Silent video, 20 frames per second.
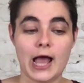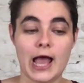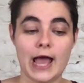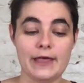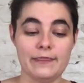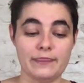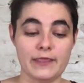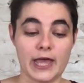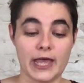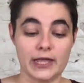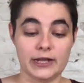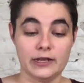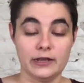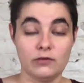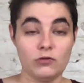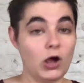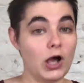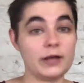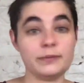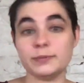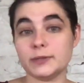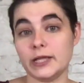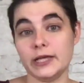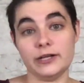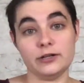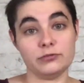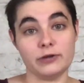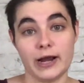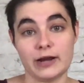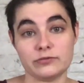And then I
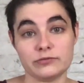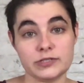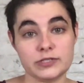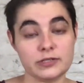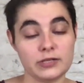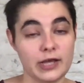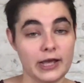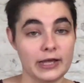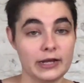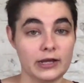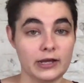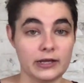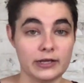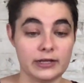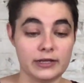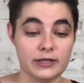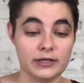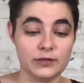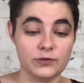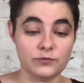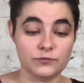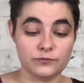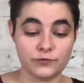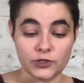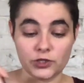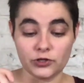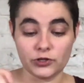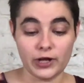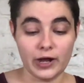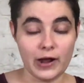played around and I
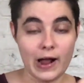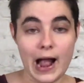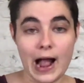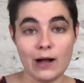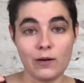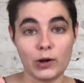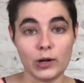figured out how